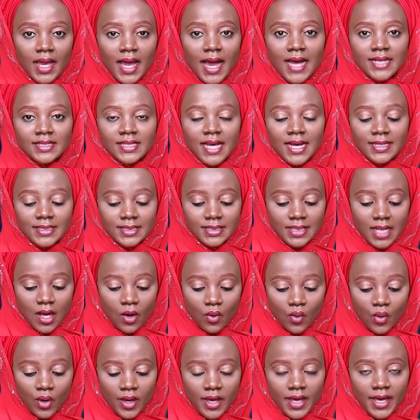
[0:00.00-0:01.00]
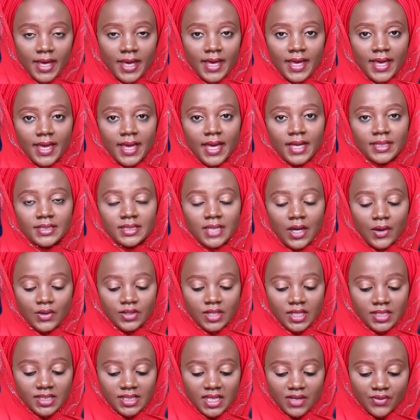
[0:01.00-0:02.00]
As at now,
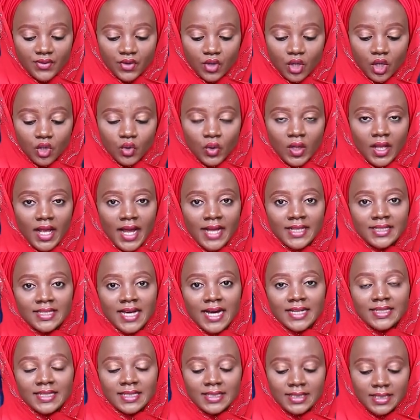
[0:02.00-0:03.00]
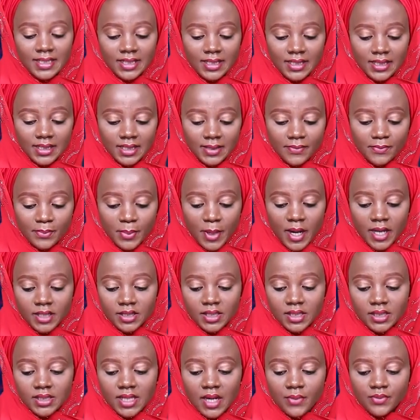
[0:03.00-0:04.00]
8,733
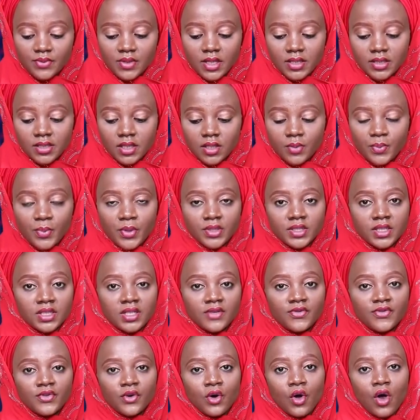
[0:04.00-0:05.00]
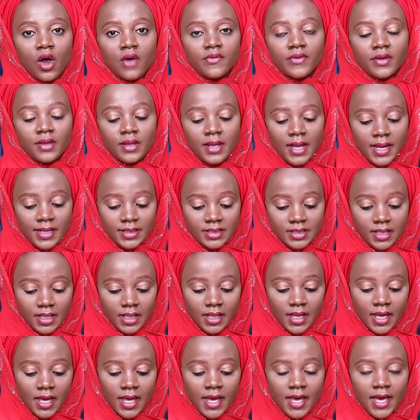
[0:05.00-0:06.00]
persons have tested positive for
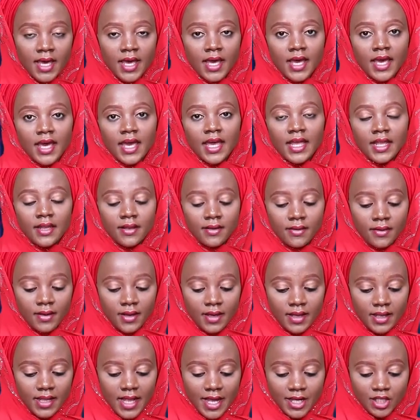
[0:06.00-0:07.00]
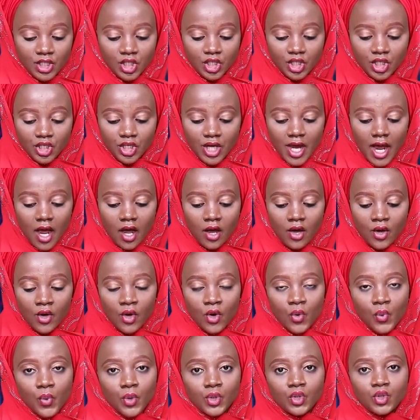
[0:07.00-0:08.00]
COVID-19 in Nigeria,
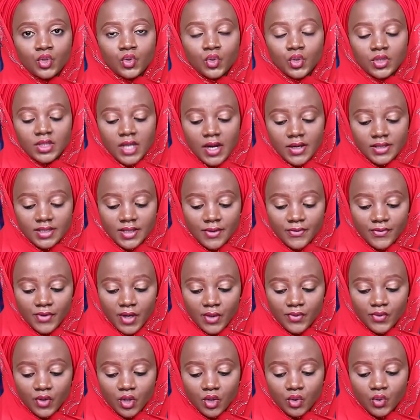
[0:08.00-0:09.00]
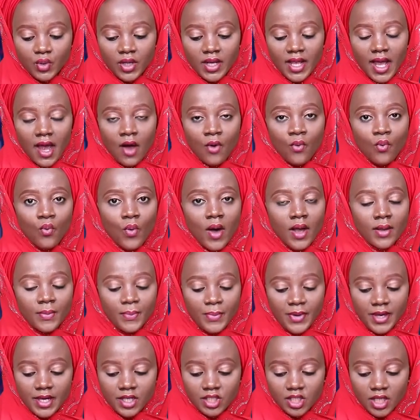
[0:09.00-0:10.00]
with 2,501
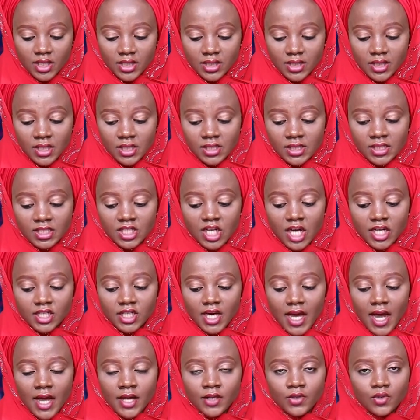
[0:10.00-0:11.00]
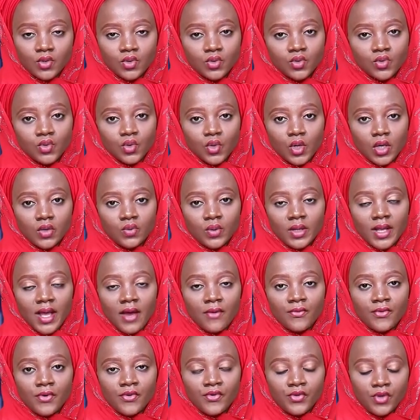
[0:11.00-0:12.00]
patients discharged and
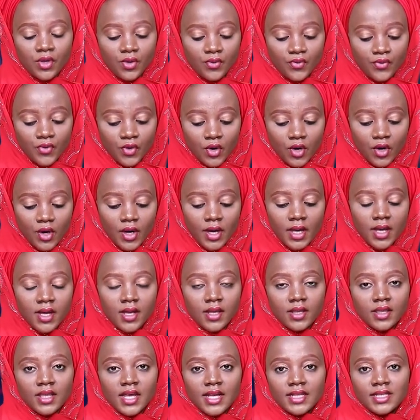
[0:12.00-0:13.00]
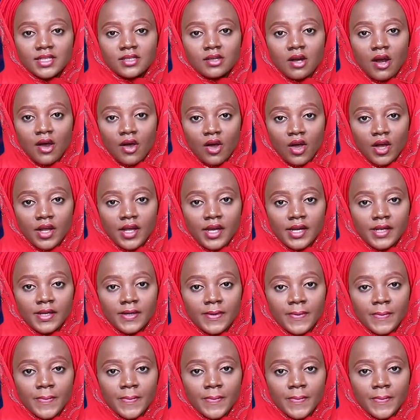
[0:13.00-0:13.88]
254 deaths recorded.